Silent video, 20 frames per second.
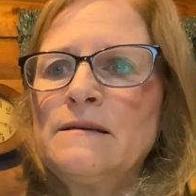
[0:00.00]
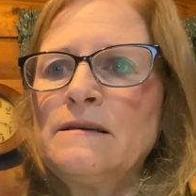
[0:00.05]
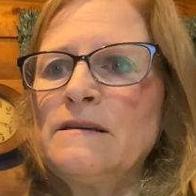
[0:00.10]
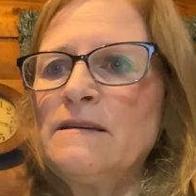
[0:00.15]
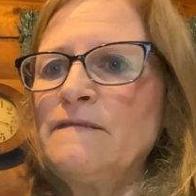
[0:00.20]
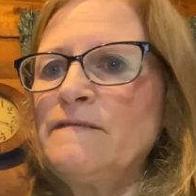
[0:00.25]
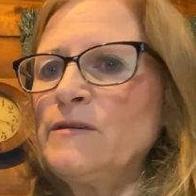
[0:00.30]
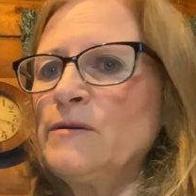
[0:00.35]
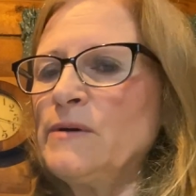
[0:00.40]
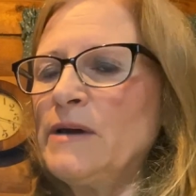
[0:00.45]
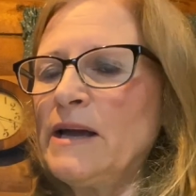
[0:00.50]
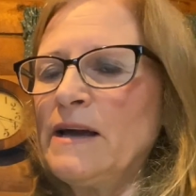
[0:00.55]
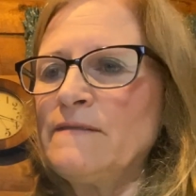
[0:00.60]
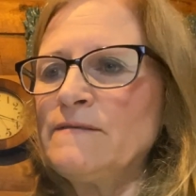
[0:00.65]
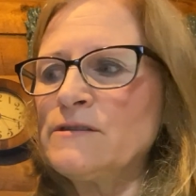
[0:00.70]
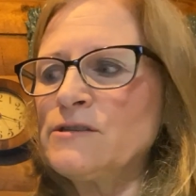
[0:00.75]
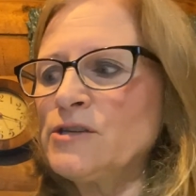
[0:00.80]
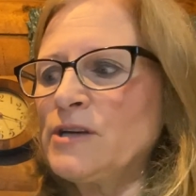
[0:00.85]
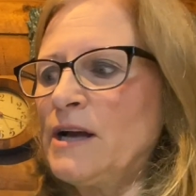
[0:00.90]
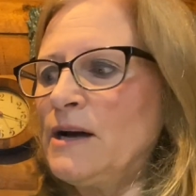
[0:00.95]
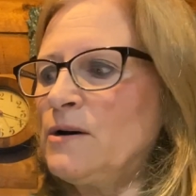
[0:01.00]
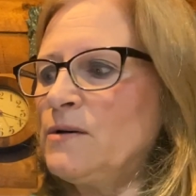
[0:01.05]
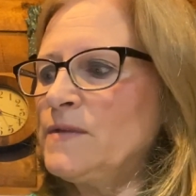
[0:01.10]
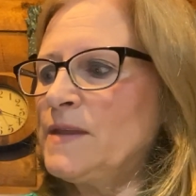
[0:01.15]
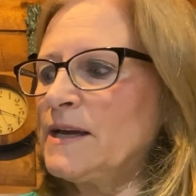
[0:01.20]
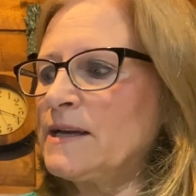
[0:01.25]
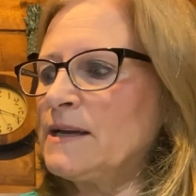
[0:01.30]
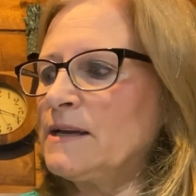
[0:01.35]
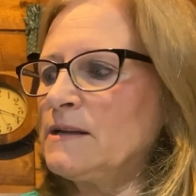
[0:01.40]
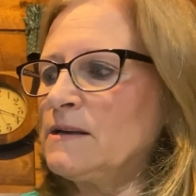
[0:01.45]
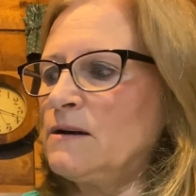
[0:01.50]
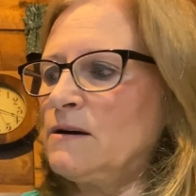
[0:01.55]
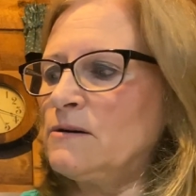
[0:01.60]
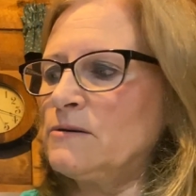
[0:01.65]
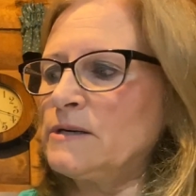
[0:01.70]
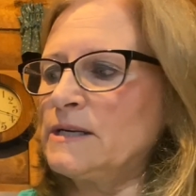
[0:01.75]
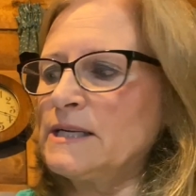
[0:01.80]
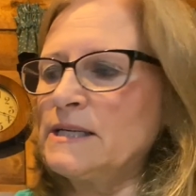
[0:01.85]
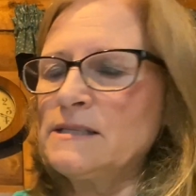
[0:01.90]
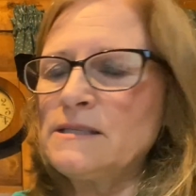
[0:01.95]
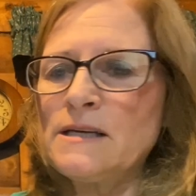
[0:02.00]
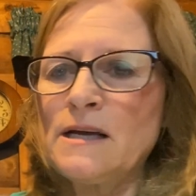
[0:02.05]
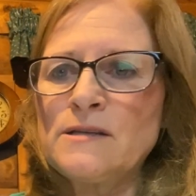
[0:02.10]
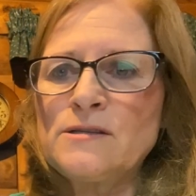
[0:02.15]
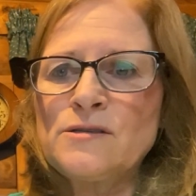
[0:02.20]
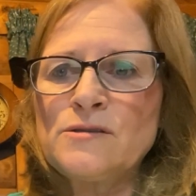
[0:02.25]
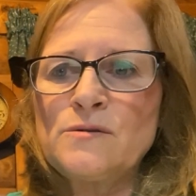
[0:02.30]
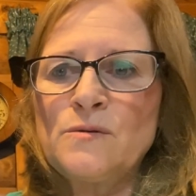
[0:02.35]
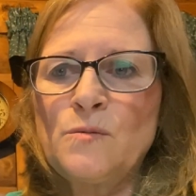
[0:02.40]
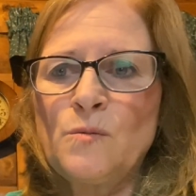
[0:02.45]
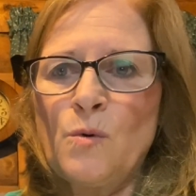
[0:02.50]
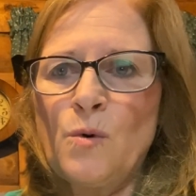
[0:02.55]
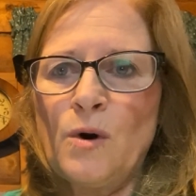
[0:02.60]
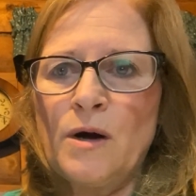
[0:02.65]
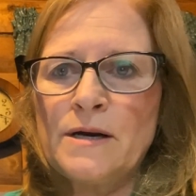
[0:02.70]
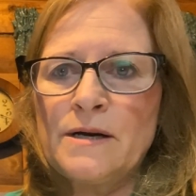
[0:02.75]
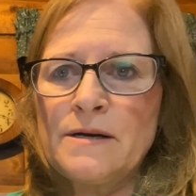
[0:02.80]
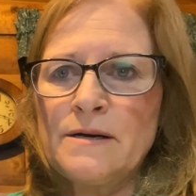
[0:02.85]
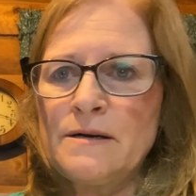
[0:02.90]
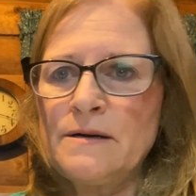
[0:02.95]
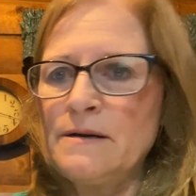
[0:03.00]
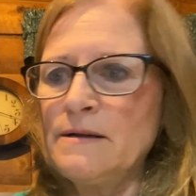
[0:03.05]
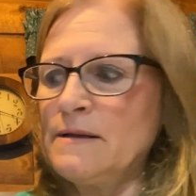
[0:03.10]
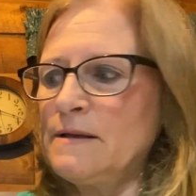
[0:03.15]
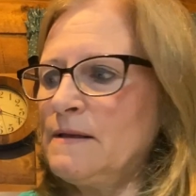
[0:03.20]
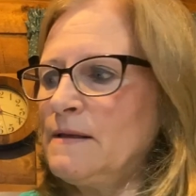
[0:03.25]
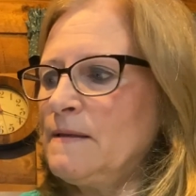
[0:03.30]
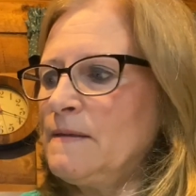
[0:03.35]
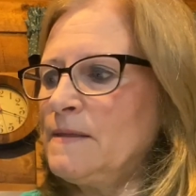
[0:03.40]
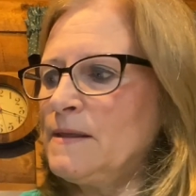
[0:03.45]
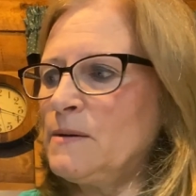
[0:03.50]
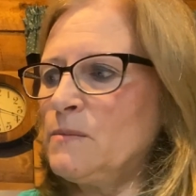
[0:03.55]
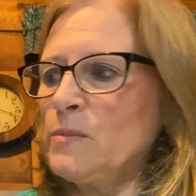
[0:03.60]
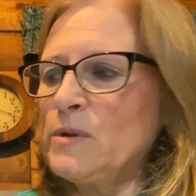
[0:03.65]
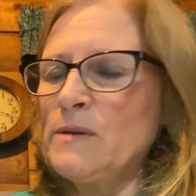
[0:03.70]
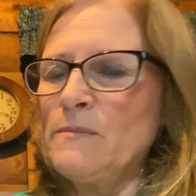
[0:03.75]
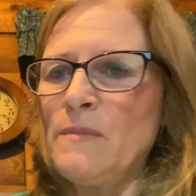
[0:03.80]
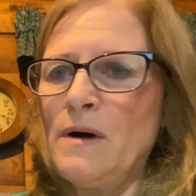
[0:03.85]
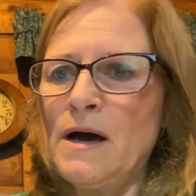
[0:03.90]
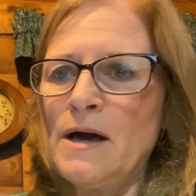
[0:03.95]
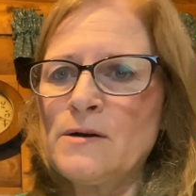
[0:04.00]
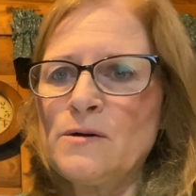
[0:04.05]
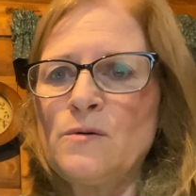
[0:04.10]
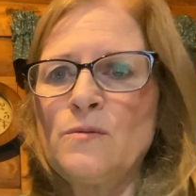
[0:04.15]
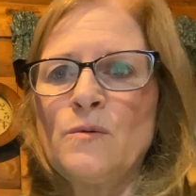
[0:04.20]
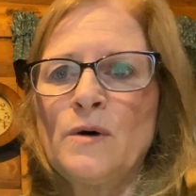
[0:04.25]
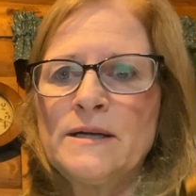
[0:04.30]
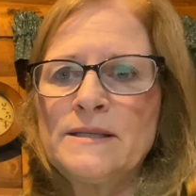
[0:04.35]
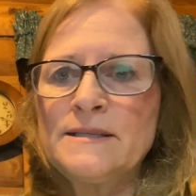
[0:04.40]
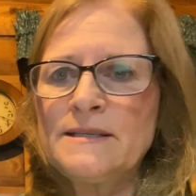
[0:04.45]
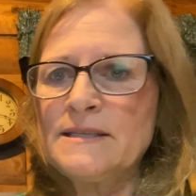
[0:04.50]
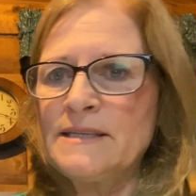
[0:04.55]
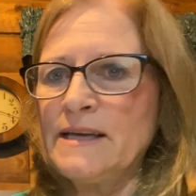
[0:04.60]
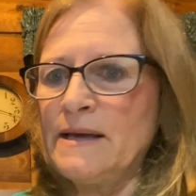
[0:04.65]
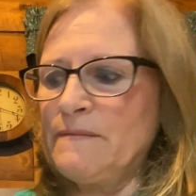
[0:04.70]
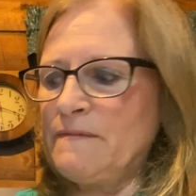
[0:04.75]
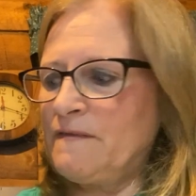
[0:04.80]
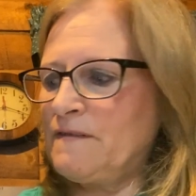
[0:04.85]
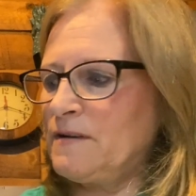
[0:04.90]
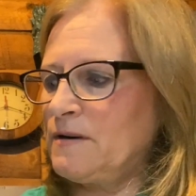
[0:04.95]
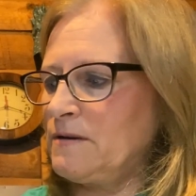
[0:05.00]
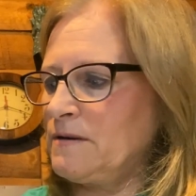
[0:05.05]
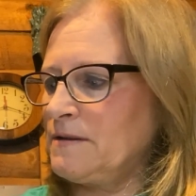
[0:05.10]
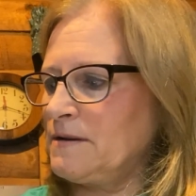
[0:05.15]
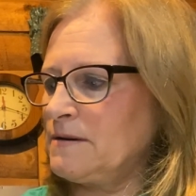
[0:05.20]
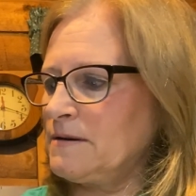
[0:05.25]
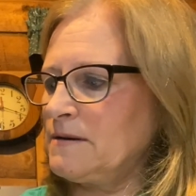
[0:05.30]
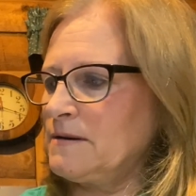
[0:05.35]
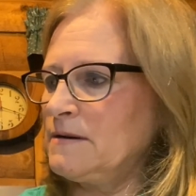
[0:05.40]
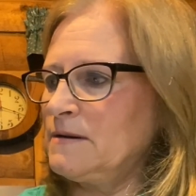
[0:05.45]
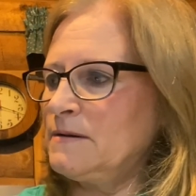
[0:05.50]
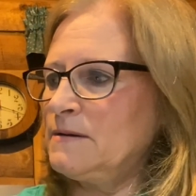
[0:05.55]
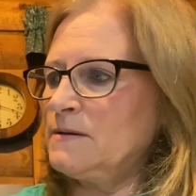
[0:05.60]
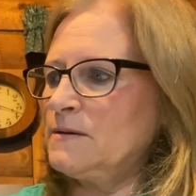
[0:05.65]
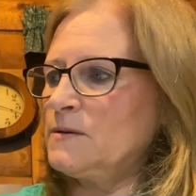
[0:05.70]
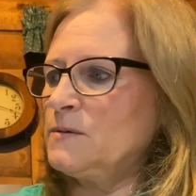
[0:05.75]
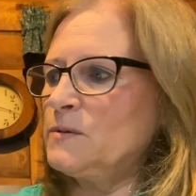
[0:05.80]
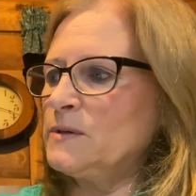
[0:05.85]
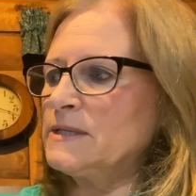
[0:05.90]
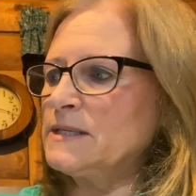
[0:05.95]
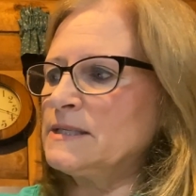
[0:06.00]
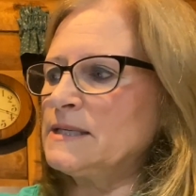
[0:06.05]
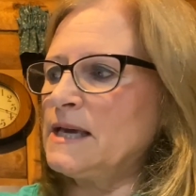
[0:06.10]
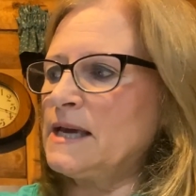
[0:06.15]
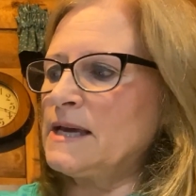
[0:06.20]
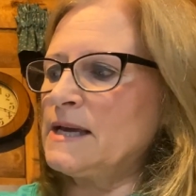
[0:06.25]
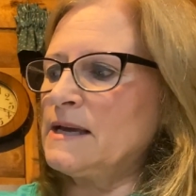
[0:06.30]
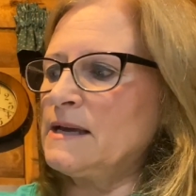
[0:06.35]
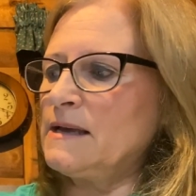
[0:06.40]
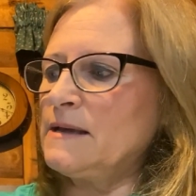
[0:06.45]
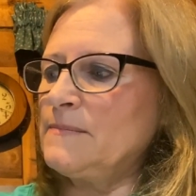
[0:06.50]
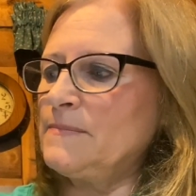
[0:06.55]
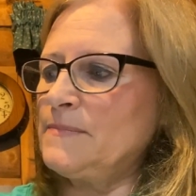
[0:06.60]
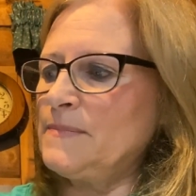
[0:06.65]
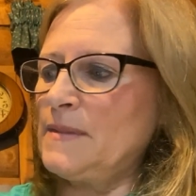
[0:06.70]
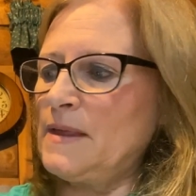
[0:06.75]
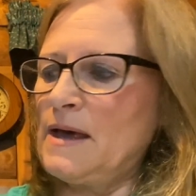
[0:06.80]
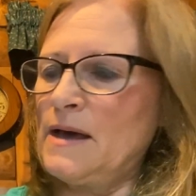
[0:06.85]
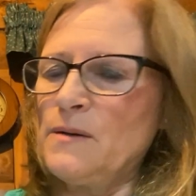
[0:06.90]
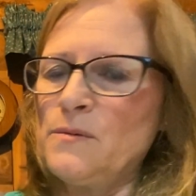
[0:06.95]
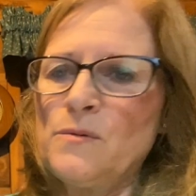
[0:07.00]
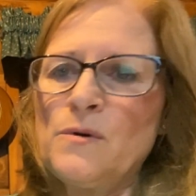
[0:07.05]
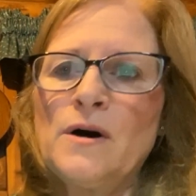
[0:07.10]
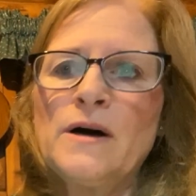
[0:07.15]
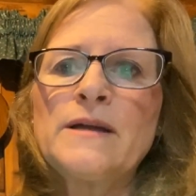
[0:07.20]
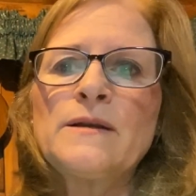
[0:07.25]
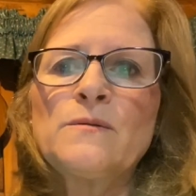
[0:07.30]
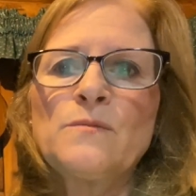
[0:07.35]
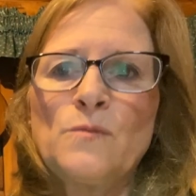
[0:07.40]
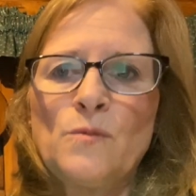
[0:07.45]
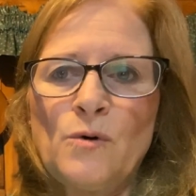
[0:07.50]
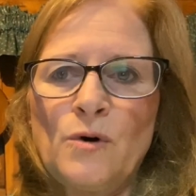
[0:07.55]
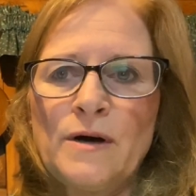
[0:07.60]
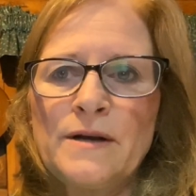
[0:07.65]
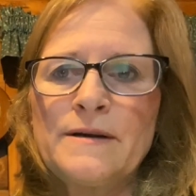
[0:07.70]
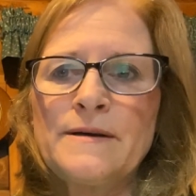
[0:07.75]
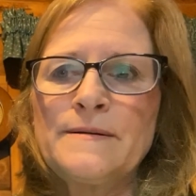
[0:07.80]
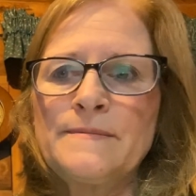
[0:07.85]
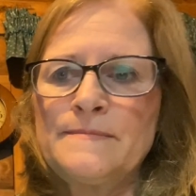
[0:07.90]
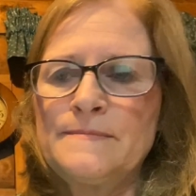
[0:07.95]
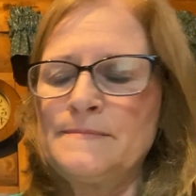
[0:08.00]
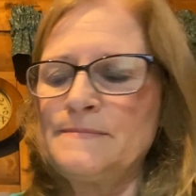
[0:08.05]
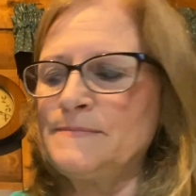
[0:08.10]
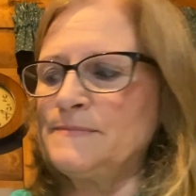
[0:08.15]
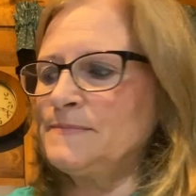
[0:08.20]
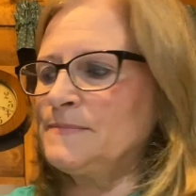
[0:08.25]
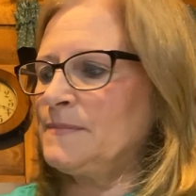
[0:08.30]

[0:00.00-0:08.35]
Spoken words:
If you have a child that can already touch water, then we model one step further. We say, I want water.